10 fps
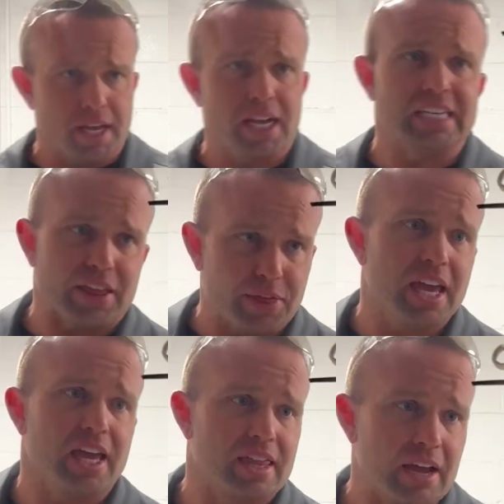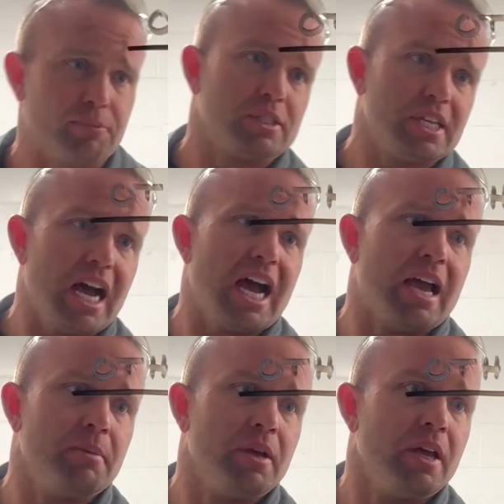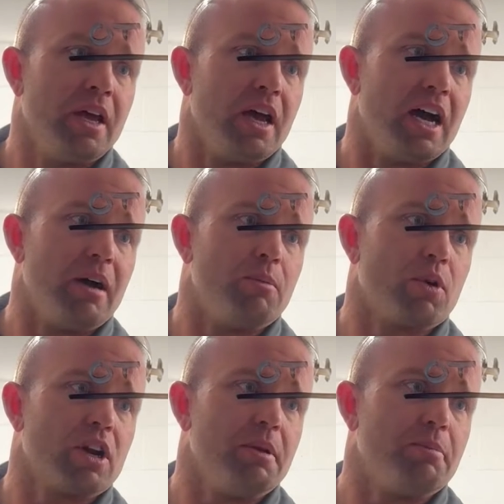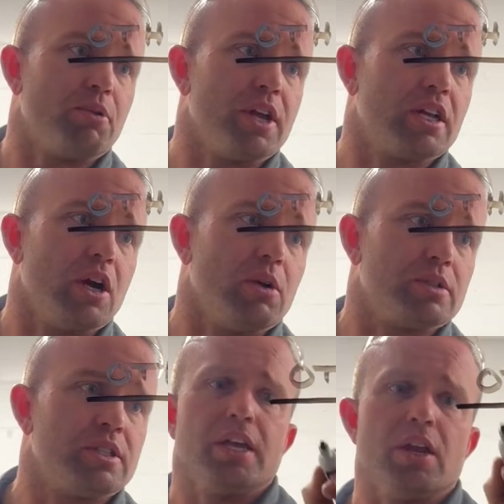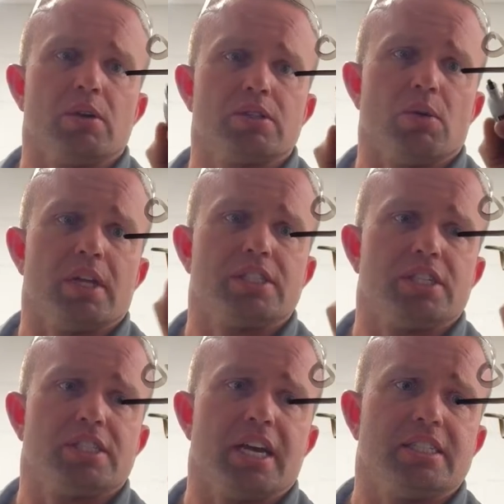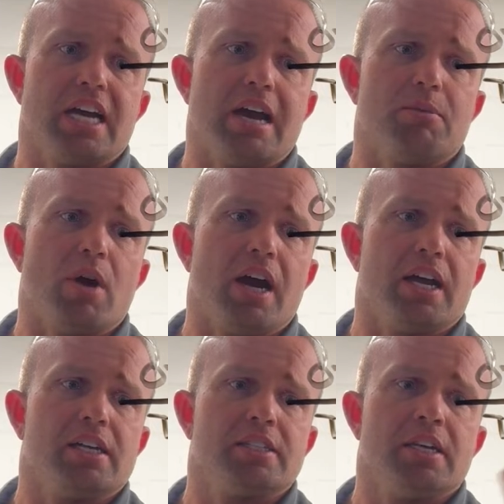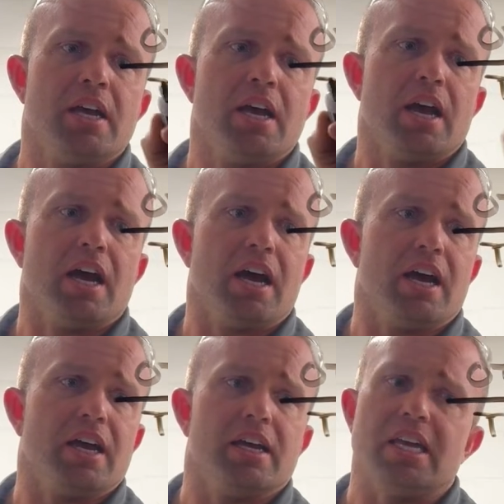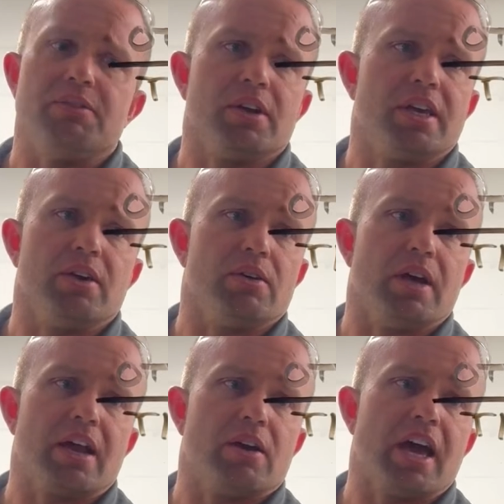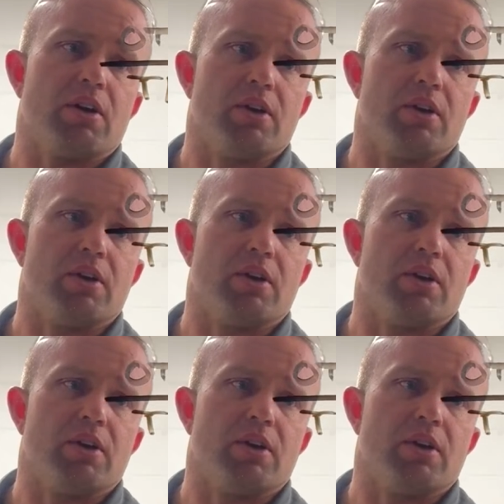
because I think that for time, we're gonna be pretty close. So let's just say time-wise, even keel. I